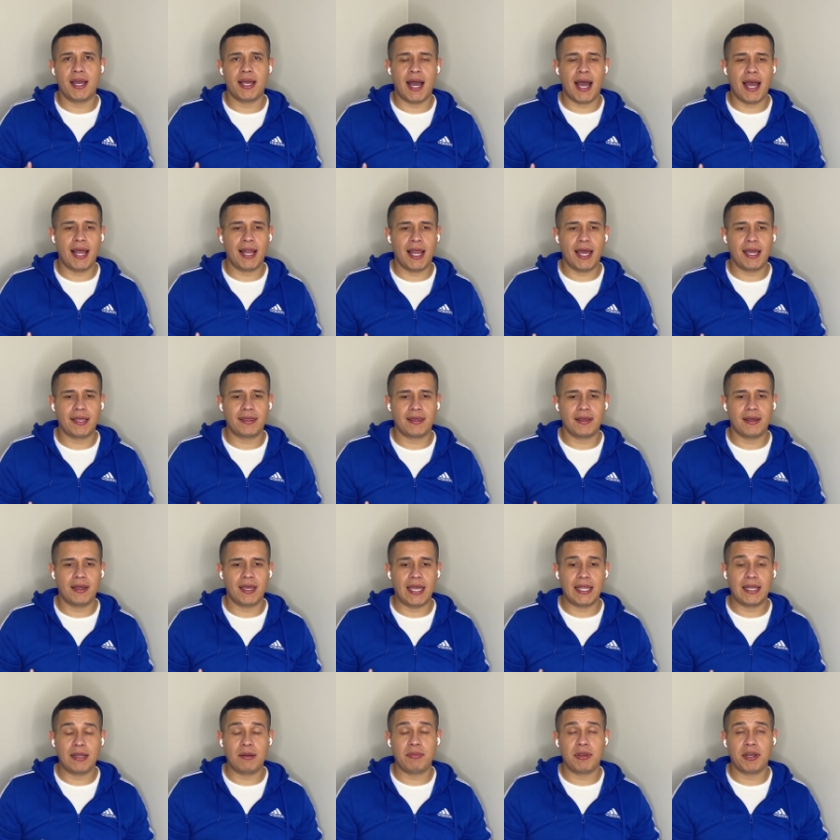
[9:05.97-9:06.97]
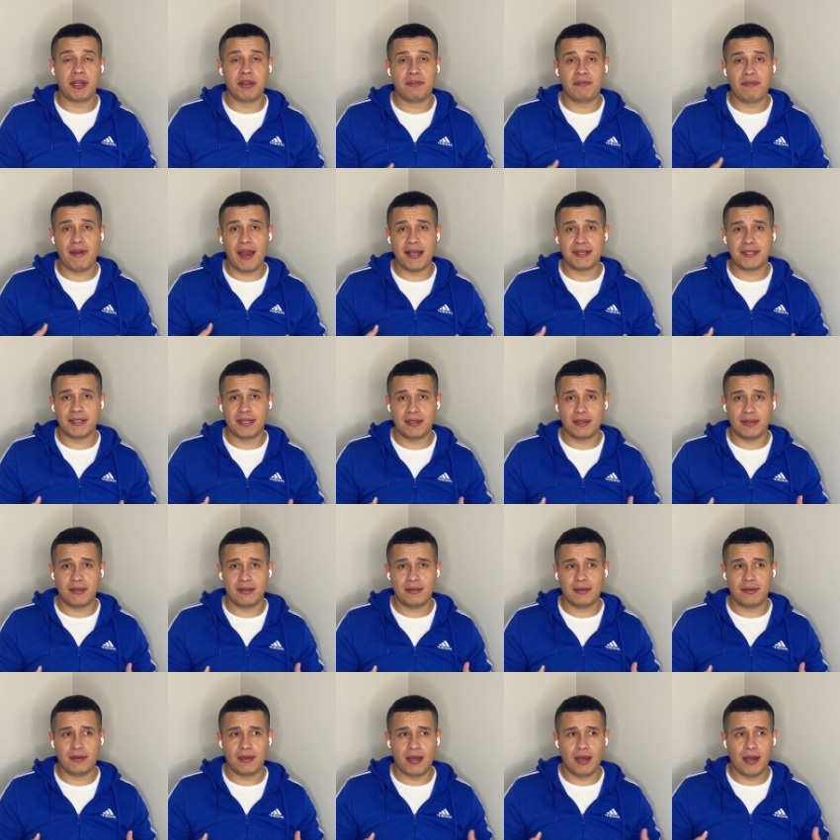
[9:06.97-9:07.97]
I like the intermediate fasting
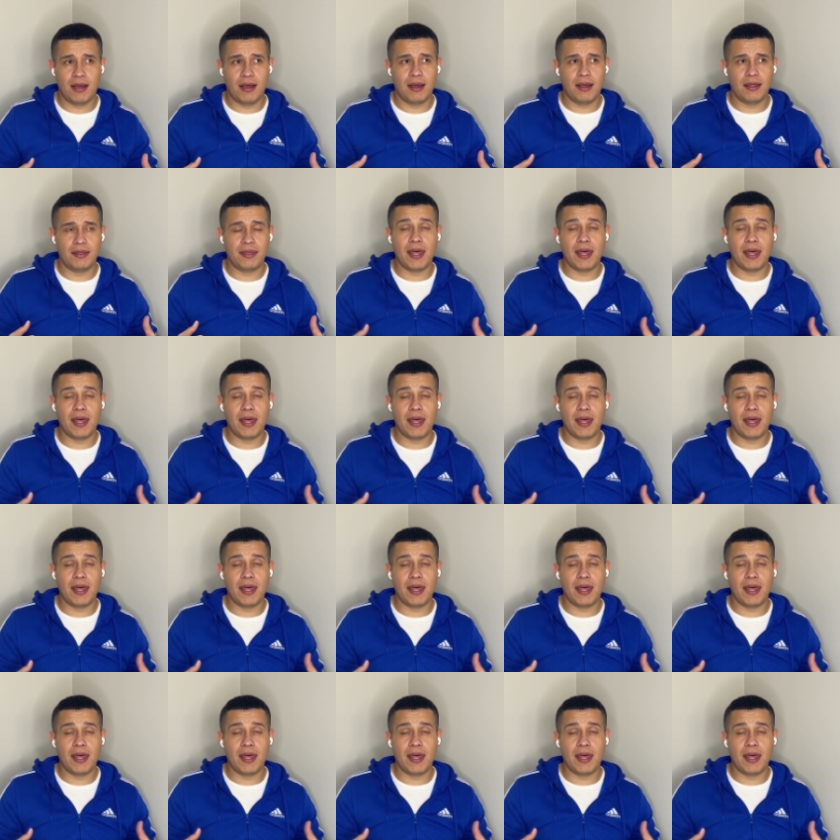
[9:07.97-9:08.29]
uh,